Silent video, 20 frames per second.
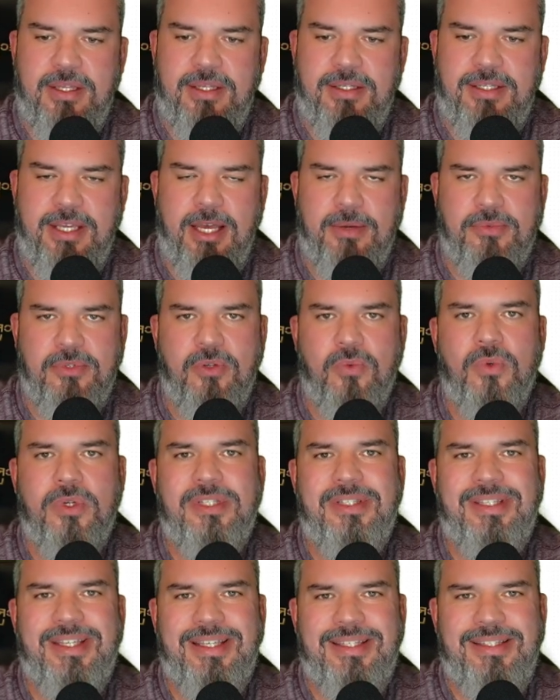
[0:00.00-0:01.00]
times the
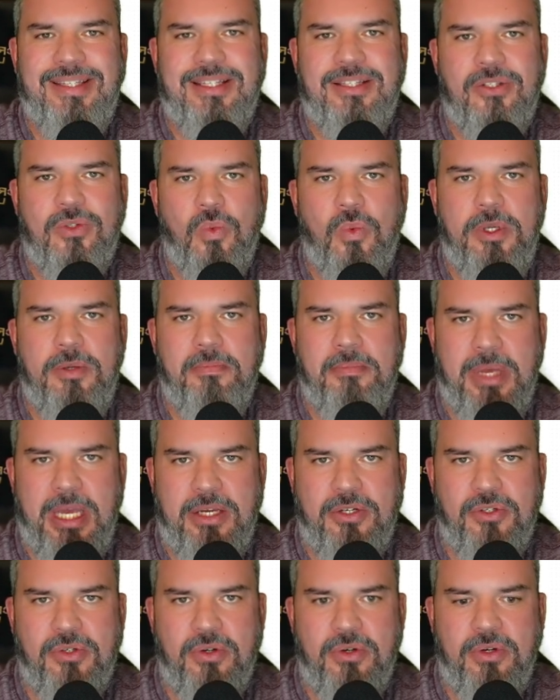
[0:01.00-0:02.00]
resistance we
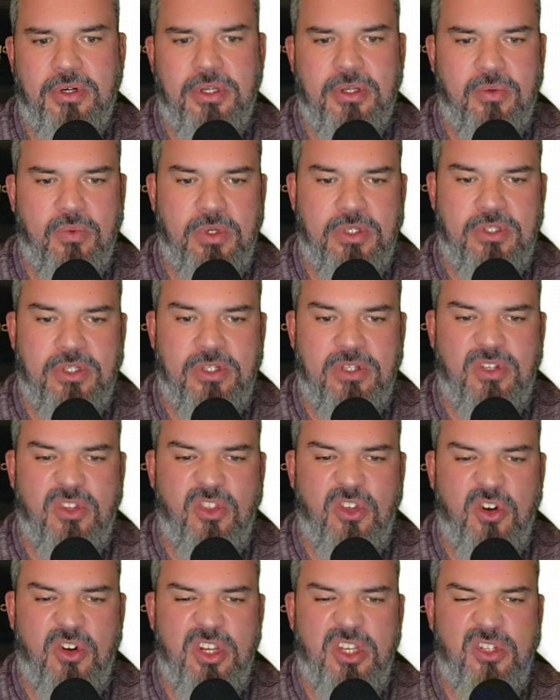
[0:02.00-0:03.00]
measured, which is
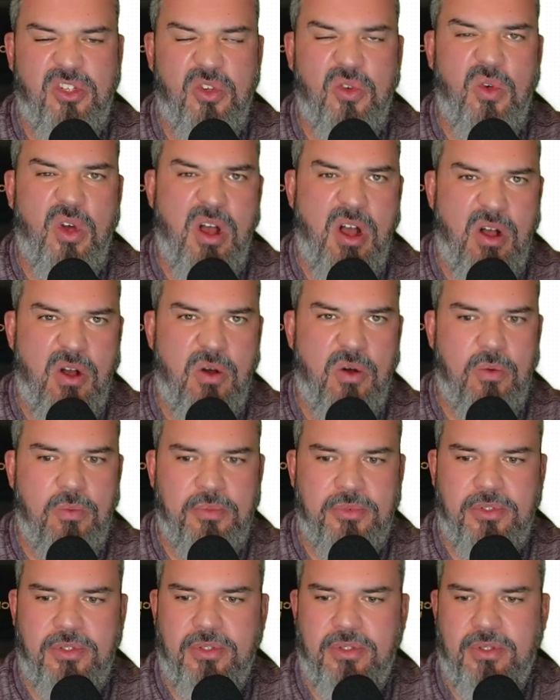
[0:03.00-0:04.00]
32 ohms.